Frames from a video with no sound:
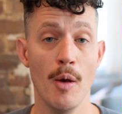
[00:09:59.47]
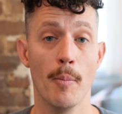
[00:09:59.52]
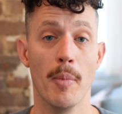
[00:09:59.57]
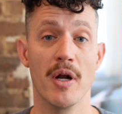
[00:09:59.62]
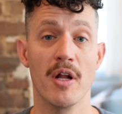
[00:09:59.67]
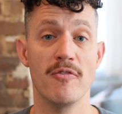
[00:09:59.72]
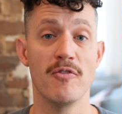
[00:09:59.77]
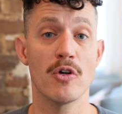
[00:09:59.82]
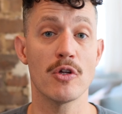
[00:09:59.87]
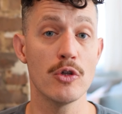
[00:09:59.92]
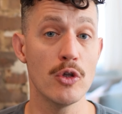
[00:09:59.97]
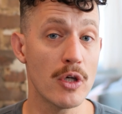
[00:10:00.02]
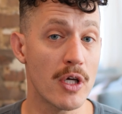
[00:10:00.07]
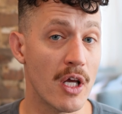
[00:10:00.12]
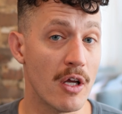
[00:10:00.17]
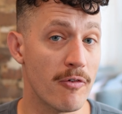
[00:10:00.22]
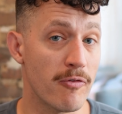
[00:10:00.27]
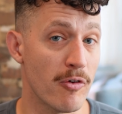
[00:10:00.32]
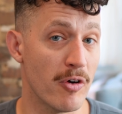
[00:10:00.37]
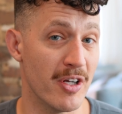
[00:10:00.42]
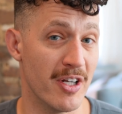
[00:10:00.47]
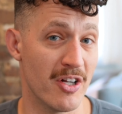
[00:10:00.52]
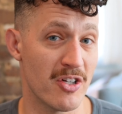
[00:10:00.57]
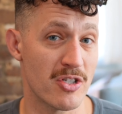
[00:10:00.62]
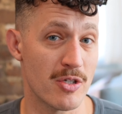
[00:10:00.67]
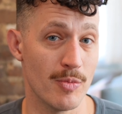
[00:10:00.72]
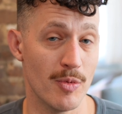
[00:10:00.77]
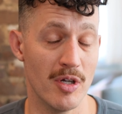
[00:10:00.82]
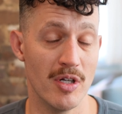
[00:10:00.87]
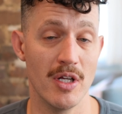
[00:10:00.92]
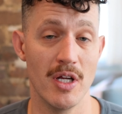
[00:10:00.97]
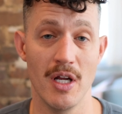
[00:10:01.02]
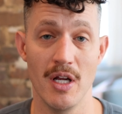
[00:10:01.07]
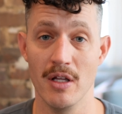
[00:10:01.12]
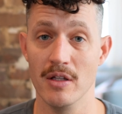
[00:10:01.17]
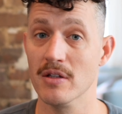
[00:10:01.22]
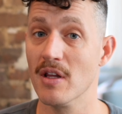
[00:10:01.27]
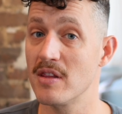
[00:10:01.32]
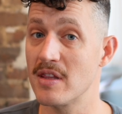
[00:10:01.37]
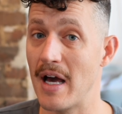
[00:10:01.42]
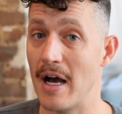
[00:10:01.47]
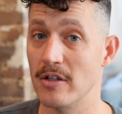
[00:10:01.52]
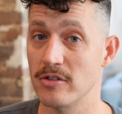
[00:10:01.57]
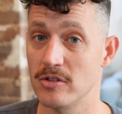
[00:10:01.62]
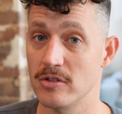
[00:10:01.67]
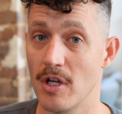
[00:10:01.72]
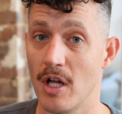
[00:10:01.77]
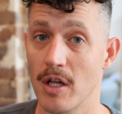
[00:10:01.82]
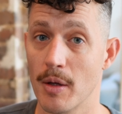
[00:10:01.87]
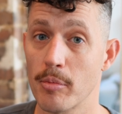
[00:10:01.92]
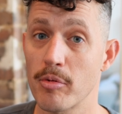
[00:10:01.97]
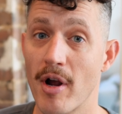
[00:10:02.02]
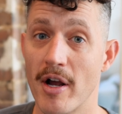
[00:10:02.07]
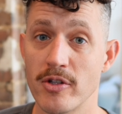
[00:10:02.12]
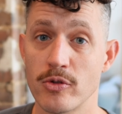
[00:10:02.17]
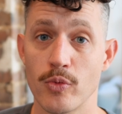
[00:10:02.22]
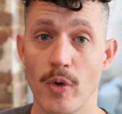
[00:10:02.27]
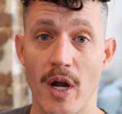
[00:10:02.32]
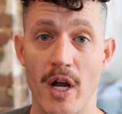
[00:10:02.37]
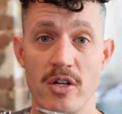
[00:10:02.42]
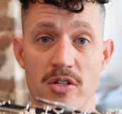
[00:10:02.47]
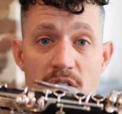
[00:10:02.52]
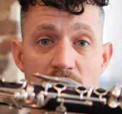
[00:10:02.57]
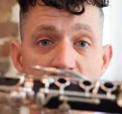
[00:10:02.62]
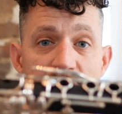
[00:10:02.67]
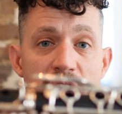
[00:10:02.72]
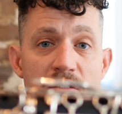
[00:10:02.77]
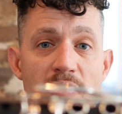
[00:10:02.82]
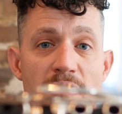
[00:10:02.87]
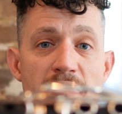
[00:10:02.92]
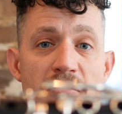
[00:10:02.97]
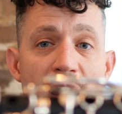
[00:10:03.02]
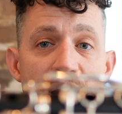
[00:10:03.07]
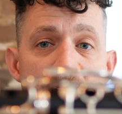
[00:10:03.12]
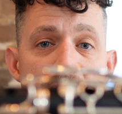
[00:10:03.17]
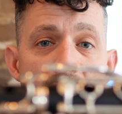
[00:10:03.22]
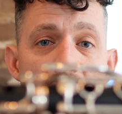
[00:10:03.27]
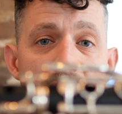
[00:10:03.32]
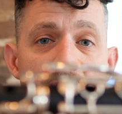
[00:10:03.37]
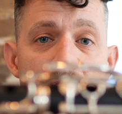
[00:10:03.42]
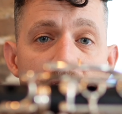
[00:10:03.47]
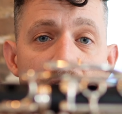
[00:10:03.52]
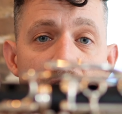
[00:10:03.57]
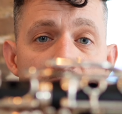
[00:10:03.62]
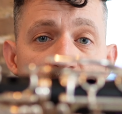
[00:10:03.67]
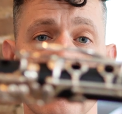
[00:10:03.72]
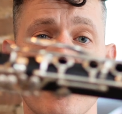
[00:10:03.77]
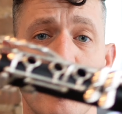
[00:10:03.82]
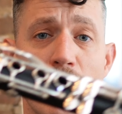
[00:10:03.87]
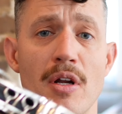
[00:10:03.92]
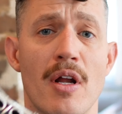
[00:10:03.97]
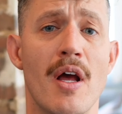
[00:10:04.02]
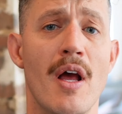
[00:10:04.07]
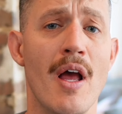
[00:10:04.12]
But if you're looking for an instrument in the $1,000 price range, this is a fantastic instrument.